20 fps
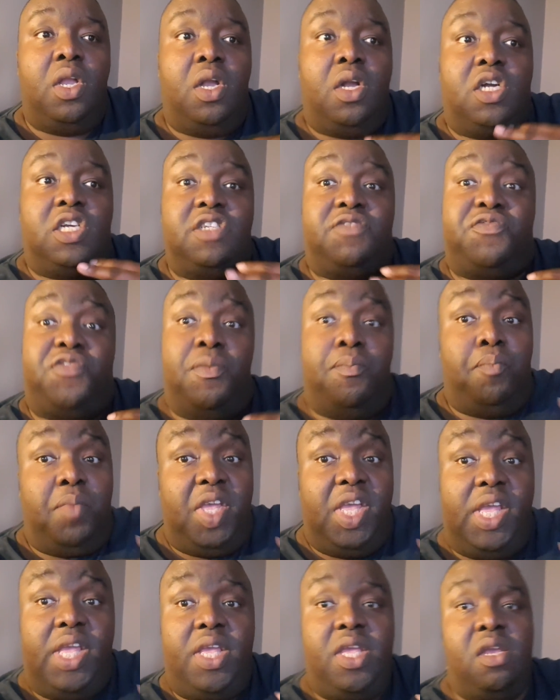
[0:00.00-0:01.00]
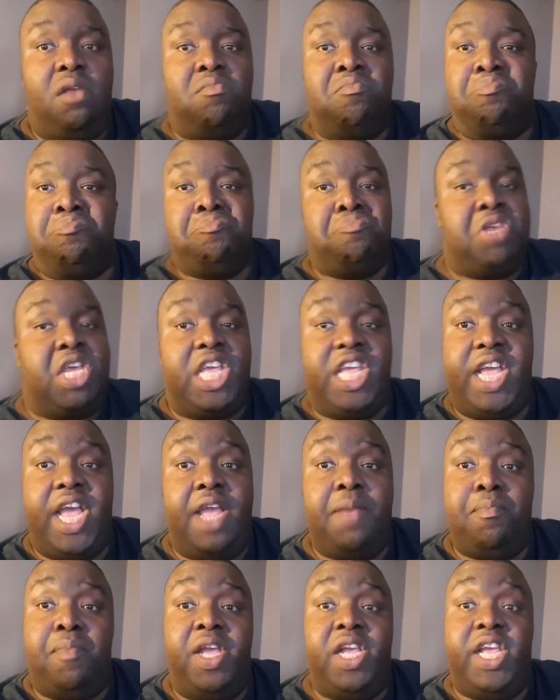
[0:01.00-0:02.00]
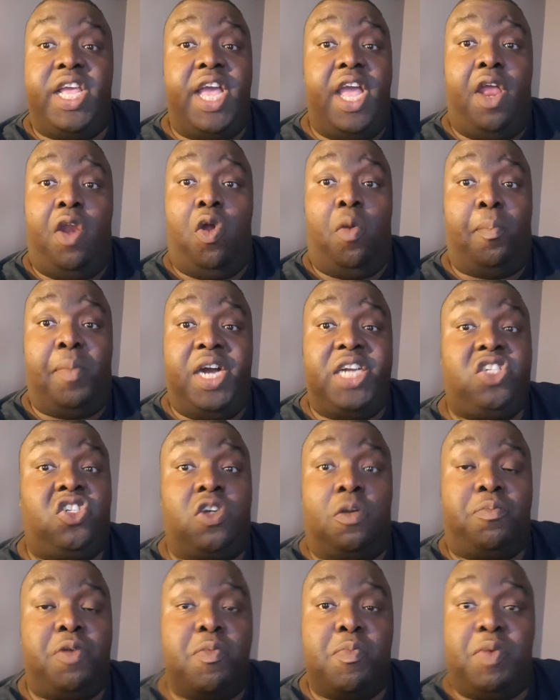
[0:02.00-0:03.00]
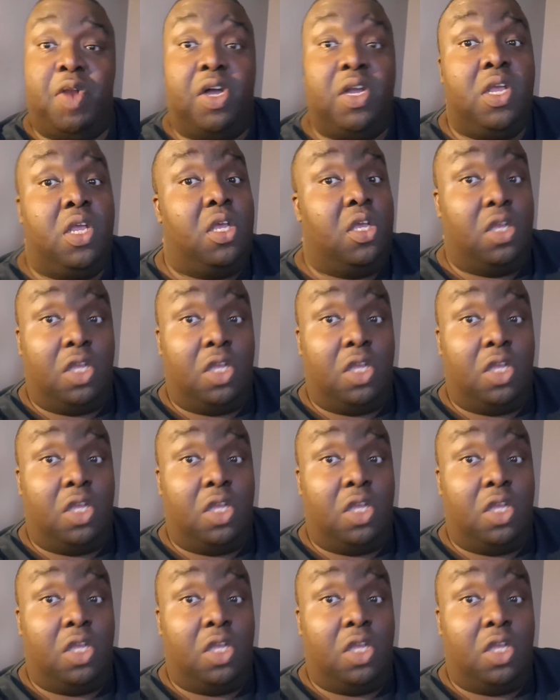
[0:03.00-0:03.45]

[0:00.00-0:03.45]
Because for me, he ain't on my chopping block.